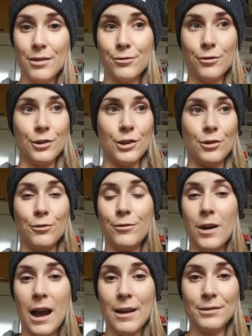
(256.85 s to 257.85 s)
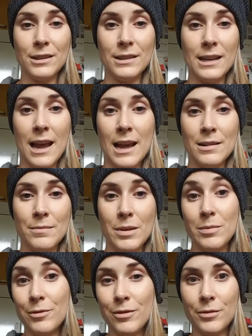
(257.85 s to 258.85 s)
for 5 to 10,
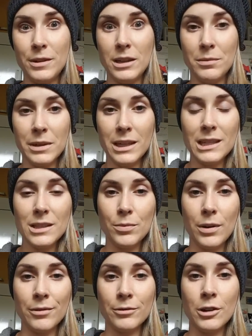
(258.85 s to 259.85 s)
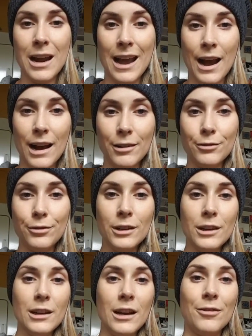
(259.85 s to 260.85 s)
maybe 15 minutes, whatever I have
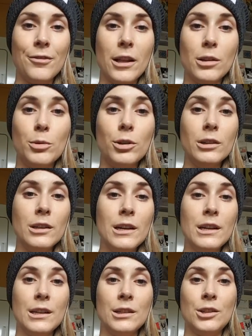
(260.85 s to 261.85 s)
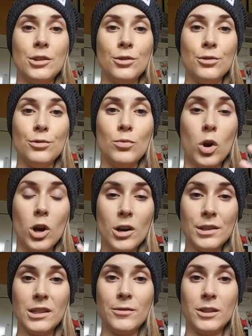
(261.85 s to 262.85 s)
available, to work
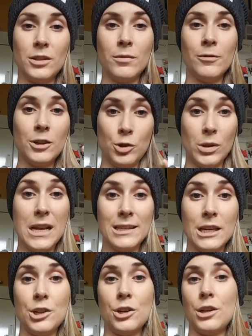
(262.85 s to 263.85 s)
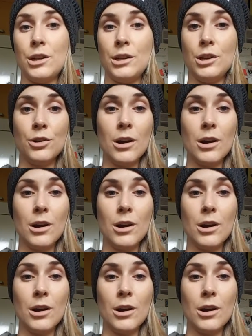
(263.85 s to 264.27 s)
on this visualization.